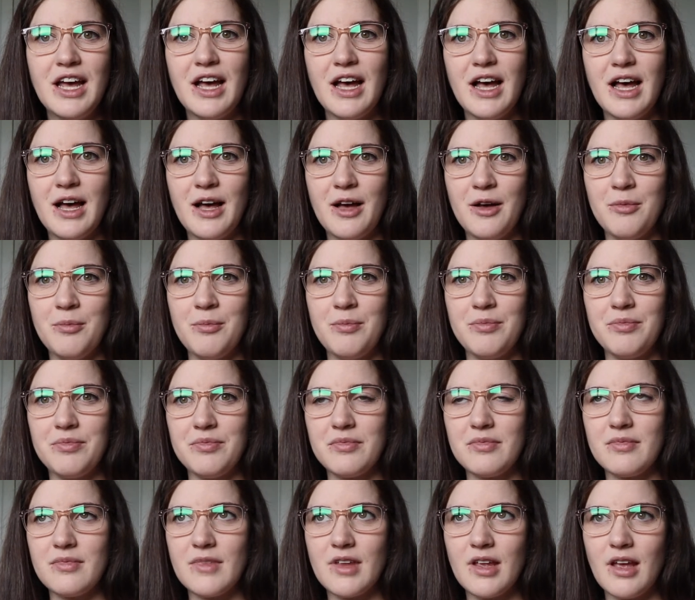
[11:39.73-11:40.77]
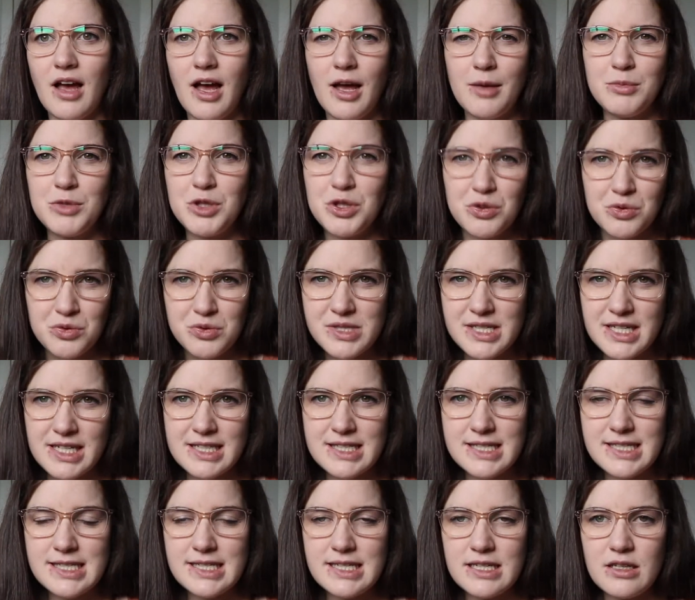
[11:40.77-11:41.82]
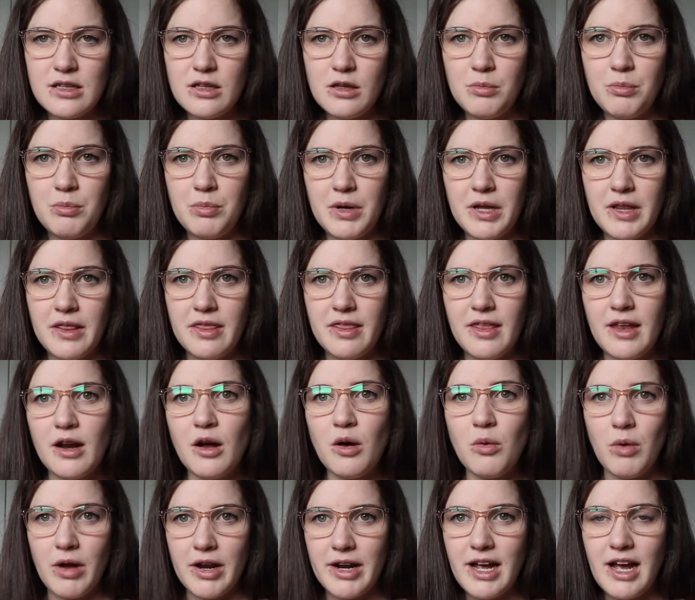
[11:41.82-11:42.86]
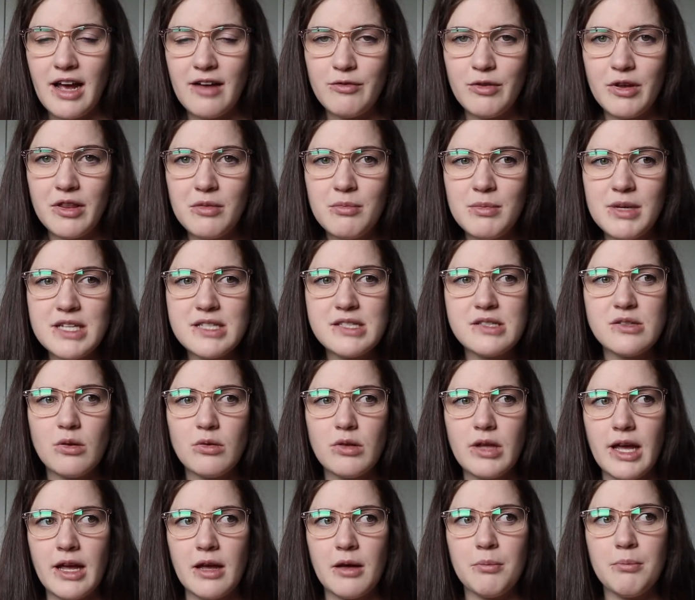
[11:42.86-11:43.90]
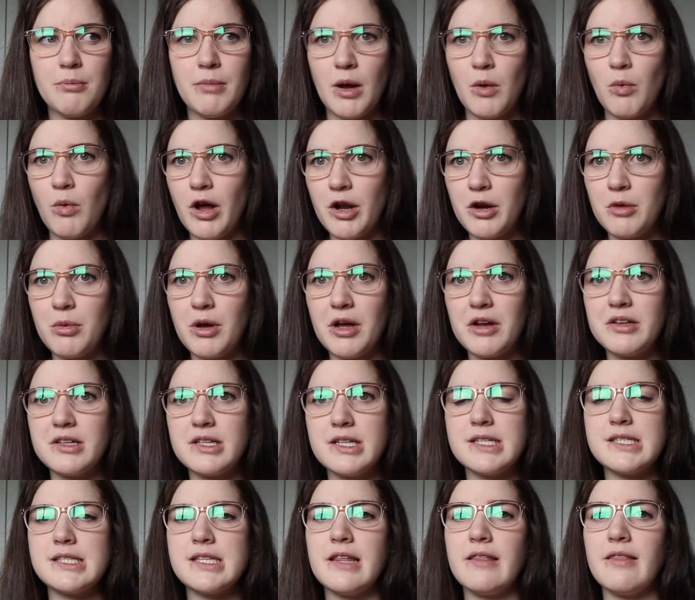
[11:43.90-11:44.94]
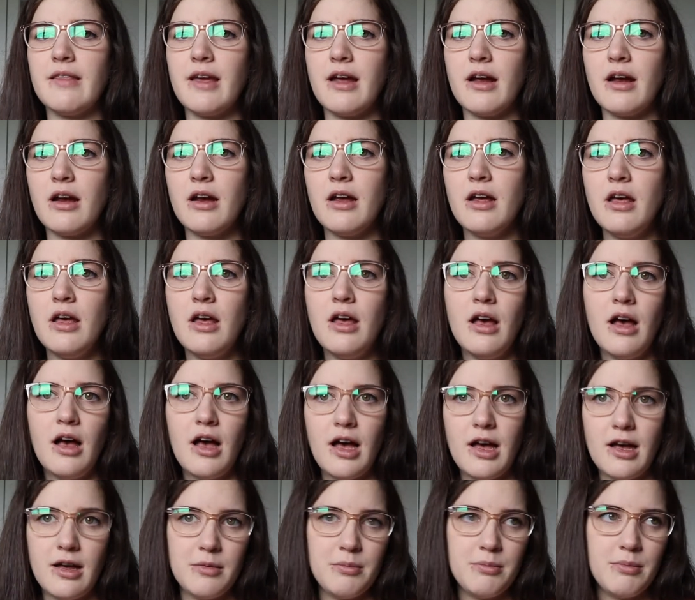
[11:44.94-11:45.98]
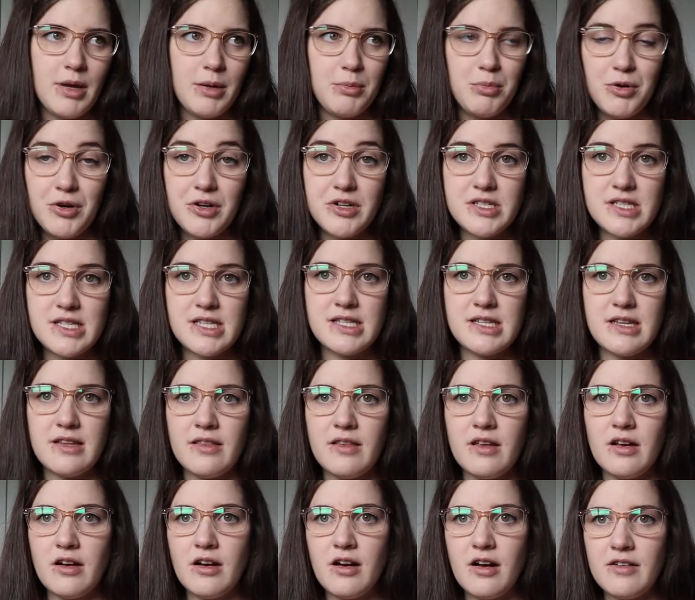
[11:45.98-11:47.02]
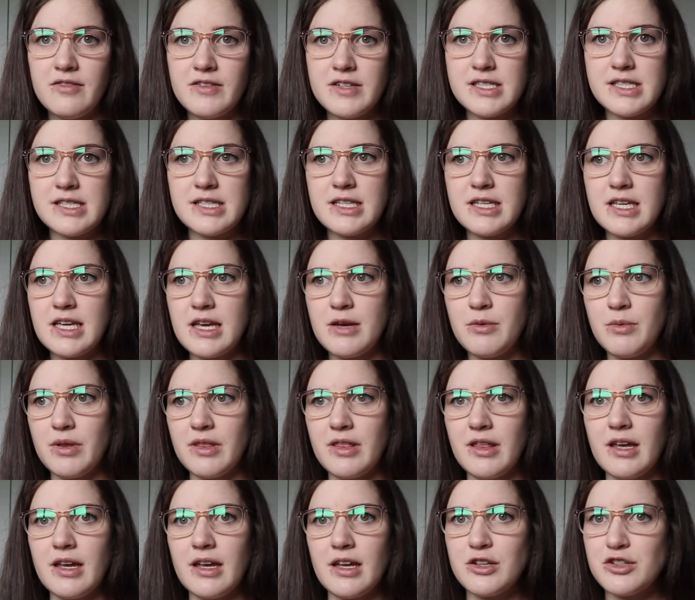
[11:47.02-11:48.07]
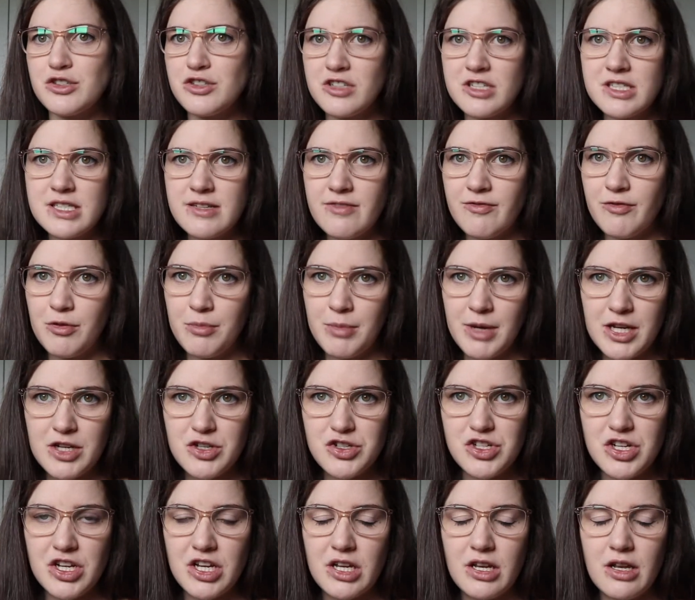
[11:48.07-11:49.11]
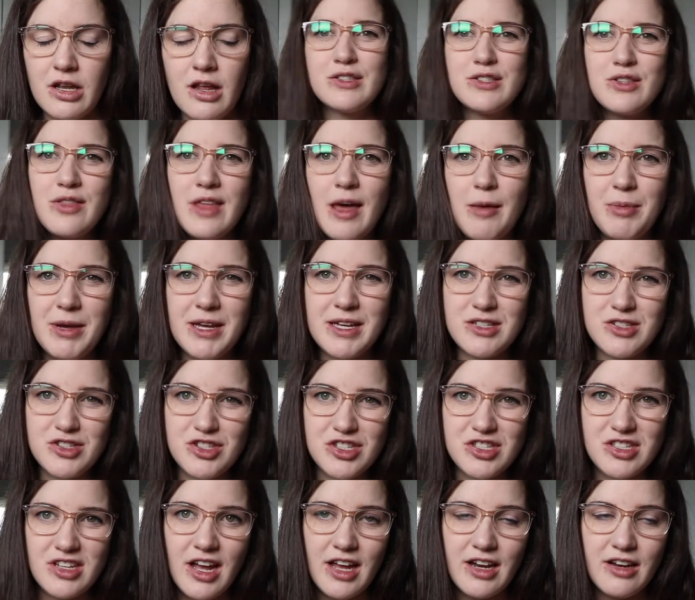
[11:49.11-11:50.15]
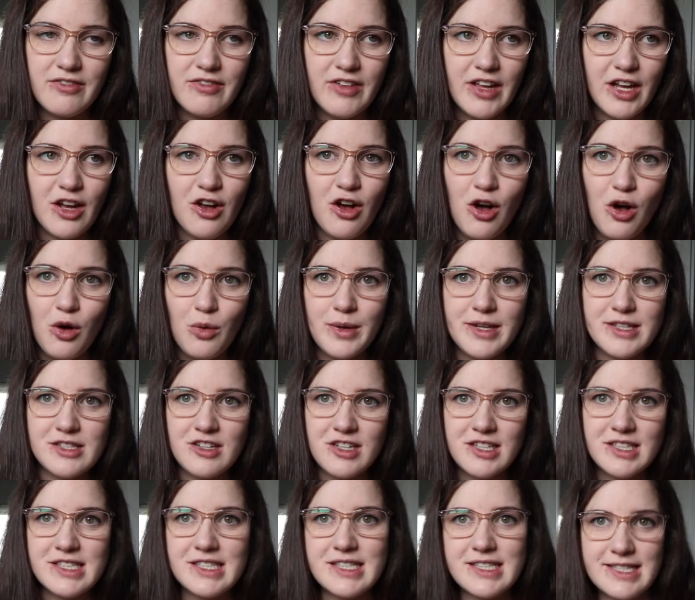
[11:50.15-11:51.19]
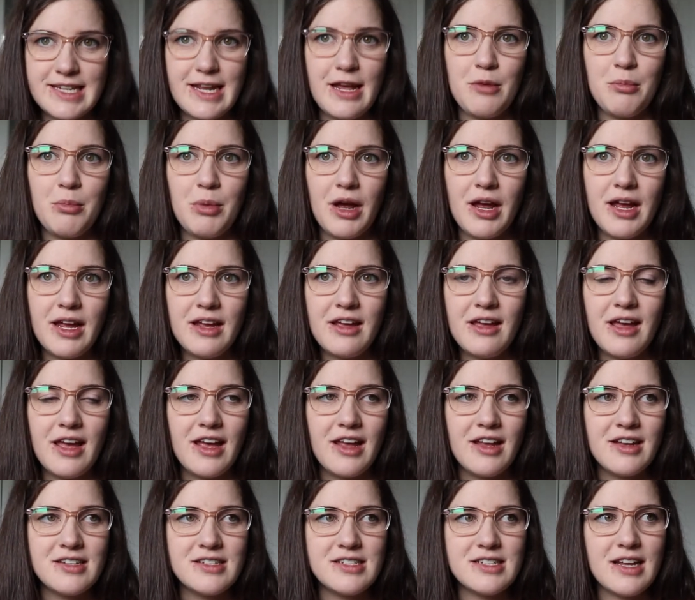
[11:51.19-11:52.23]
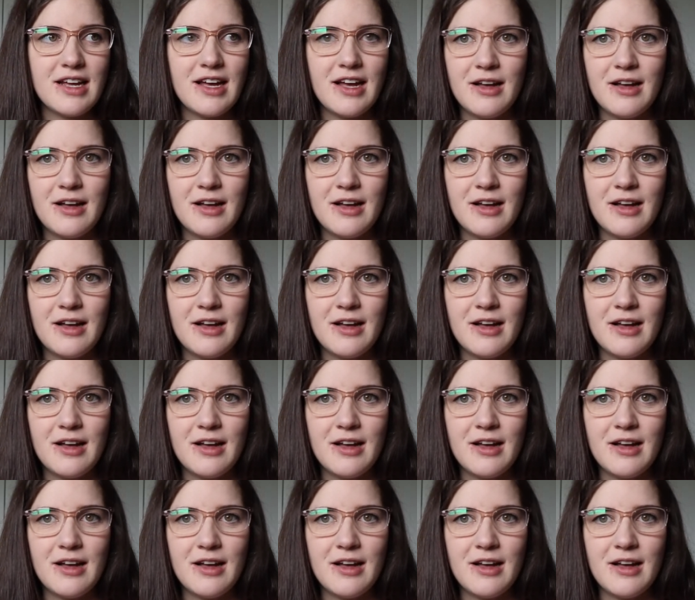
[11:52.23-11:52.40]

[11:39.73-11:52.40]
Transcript: I'm using still, but that I'll want to have with me. So like my water bottle is in there. My purse is in there, obviously, with like insurance information. So that bag is just kind of like always on standby, and